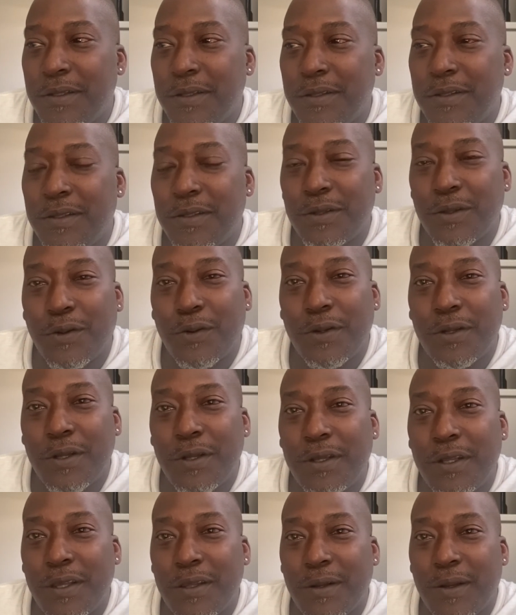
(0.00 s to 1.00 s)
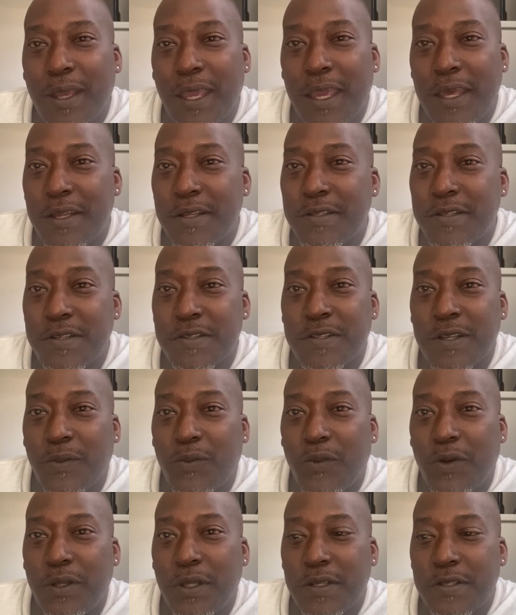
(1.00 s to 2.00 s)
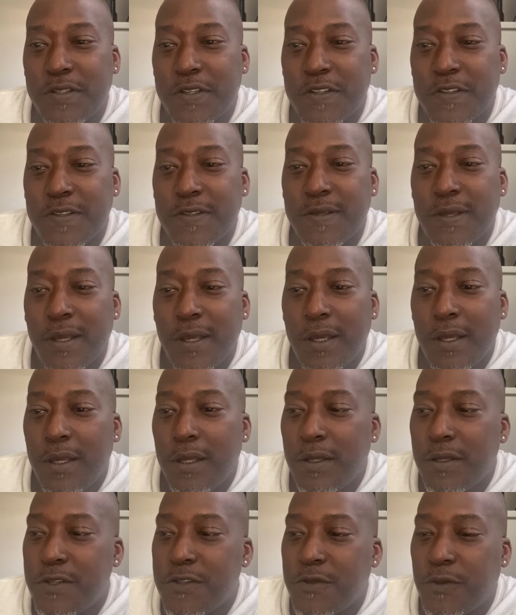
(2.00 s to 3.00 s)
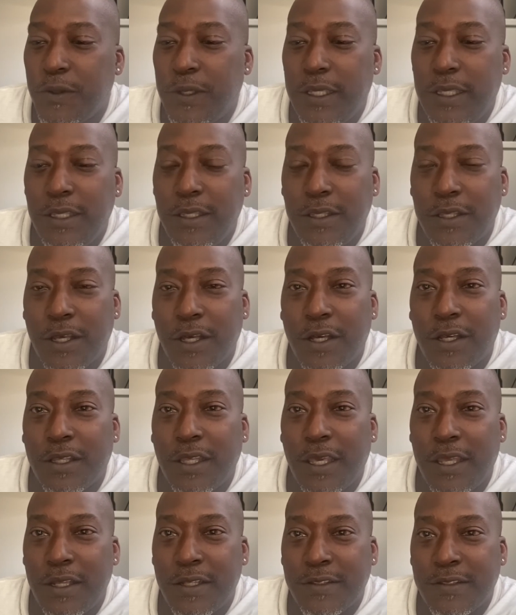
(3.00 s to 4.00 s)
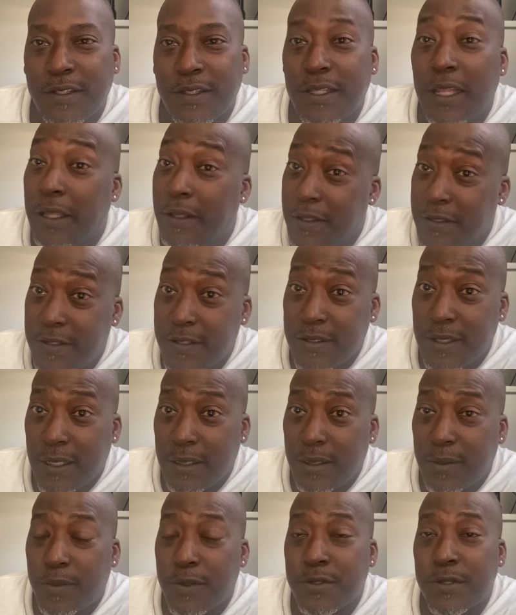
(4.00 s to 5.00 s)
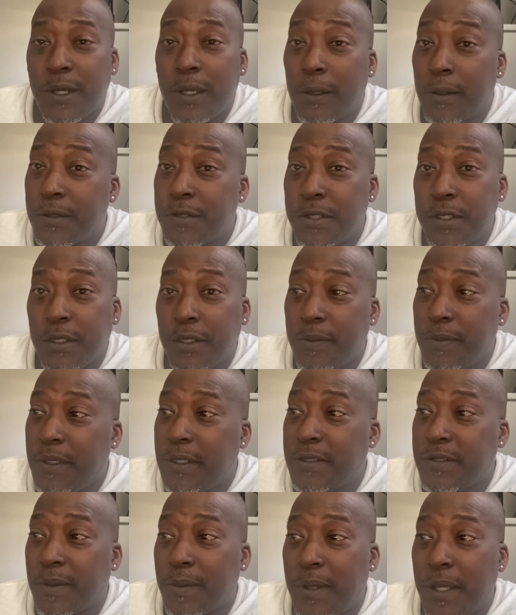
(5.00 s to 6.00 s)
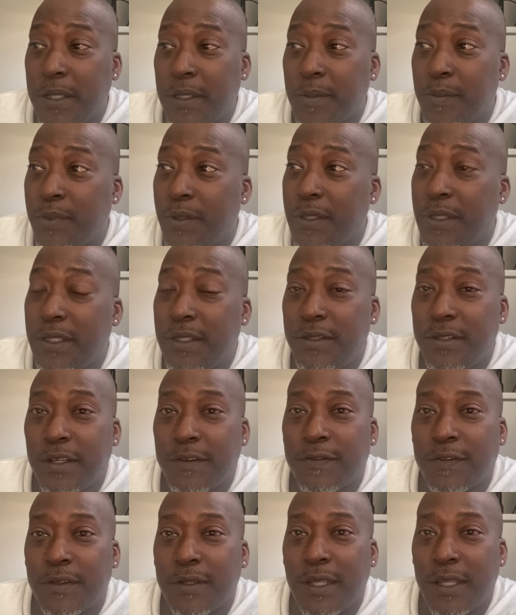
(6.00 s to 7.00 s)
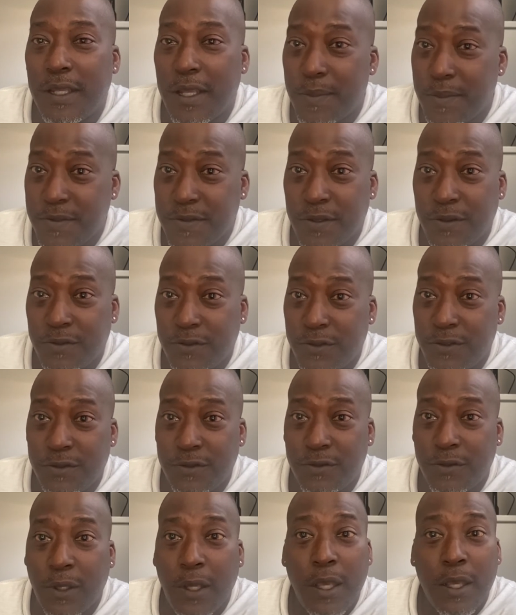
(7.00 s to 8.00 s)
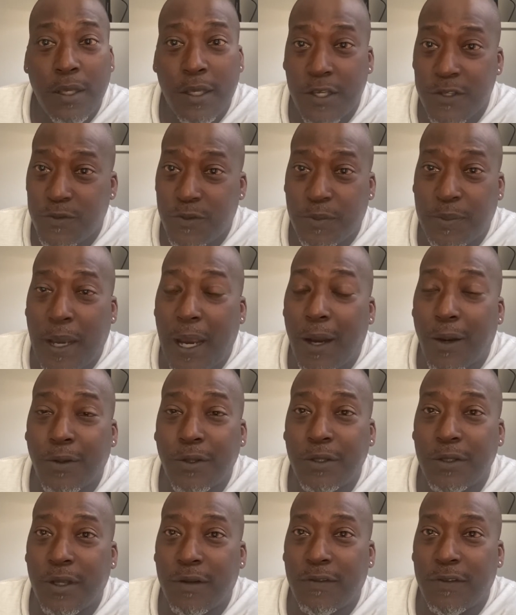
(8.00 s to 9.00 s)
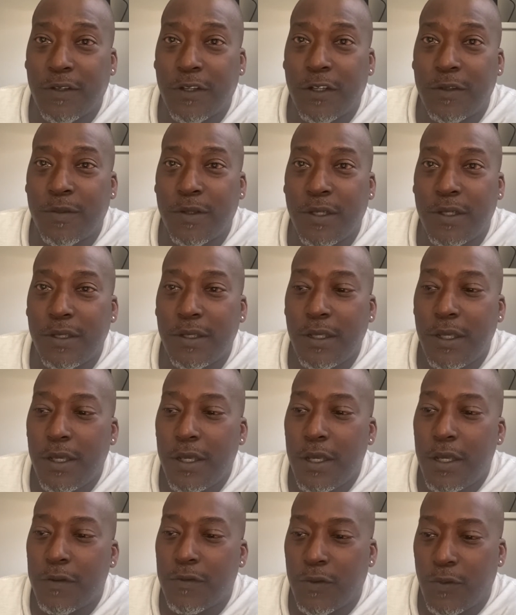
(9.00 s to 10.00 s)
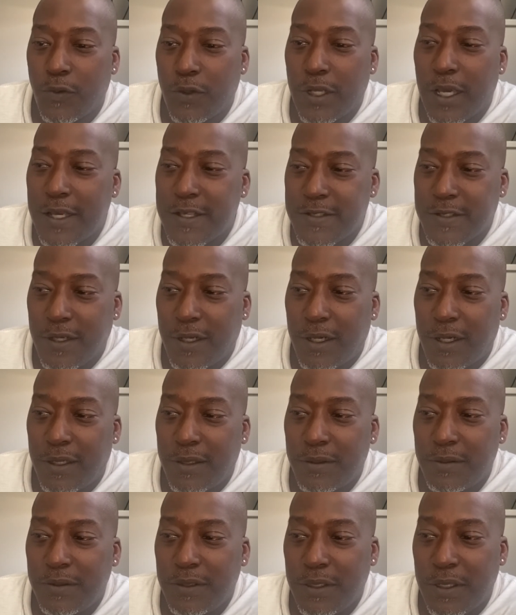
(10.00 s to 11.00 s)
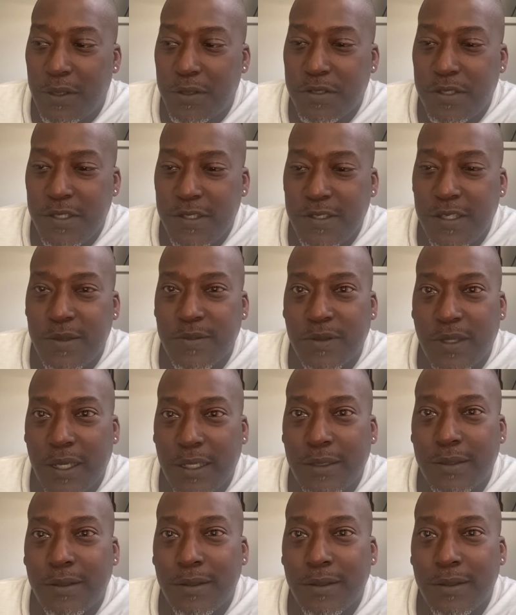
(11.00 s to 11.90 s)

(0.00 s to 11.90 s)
Lauren, on the other hand, is just someone that's just sweet, young, innocent. Now, this is how they're portraying her. She could be somebody completely different in episode 2, because with Power, you never know. But from what I saw, she seems like,